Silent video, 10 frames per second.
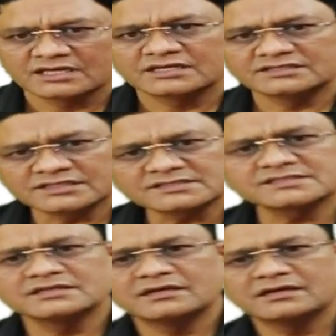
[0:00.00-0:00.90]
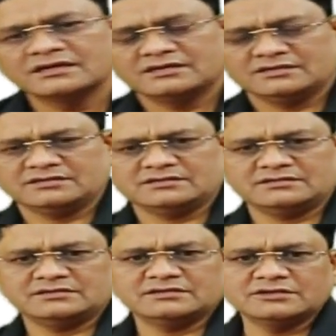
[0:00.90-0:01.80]
Yes,
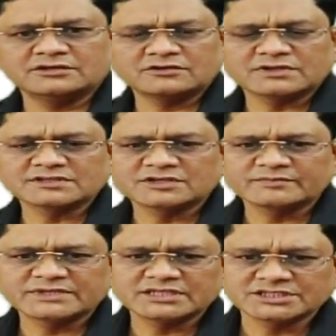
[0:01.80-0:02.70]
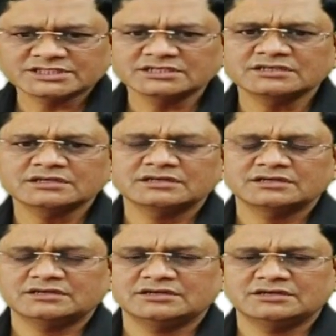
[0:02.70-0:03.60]
there was recommendation
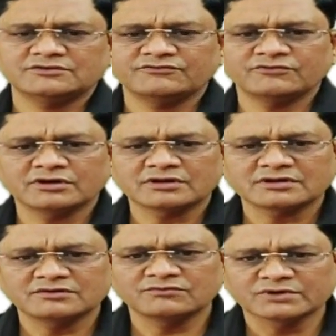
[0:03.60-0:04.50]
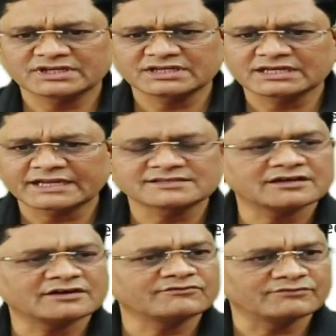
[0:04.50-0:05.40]
for voting rights
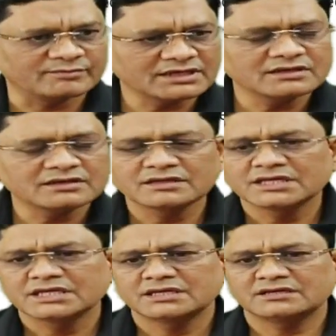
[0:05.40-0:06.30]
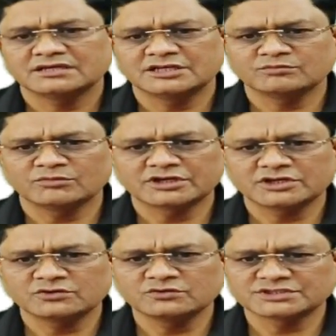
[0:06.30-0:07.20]
of women in
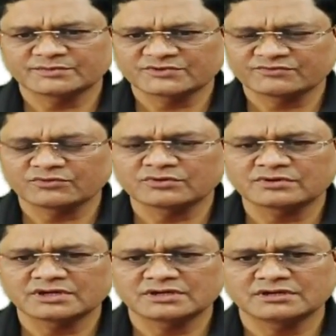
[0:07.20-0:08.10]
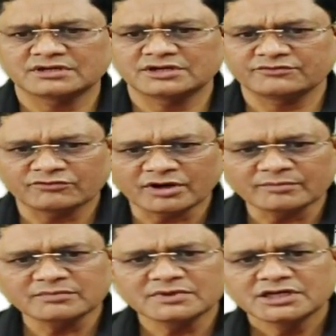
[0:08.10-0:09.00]
Montagu-Chelmsford
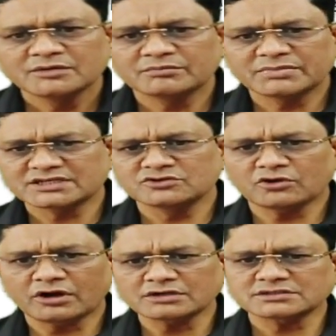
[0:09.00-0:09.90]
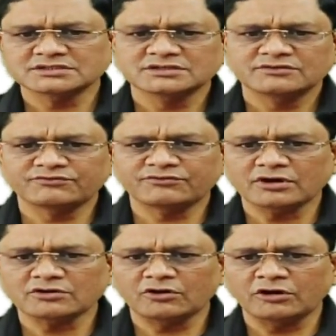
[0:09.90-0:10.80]
reform, but not
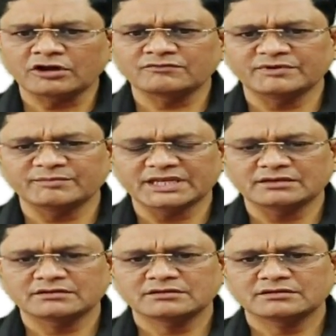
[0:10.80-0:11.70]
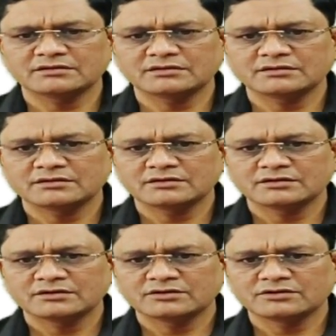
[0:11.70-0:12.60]
for all women.
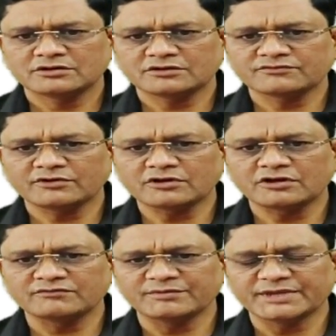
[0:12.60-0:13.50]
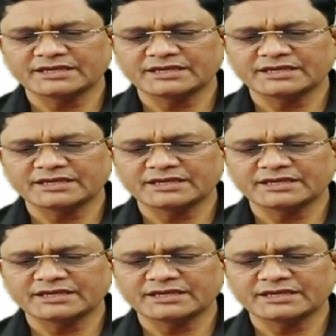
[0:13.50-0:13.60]
Not for all women.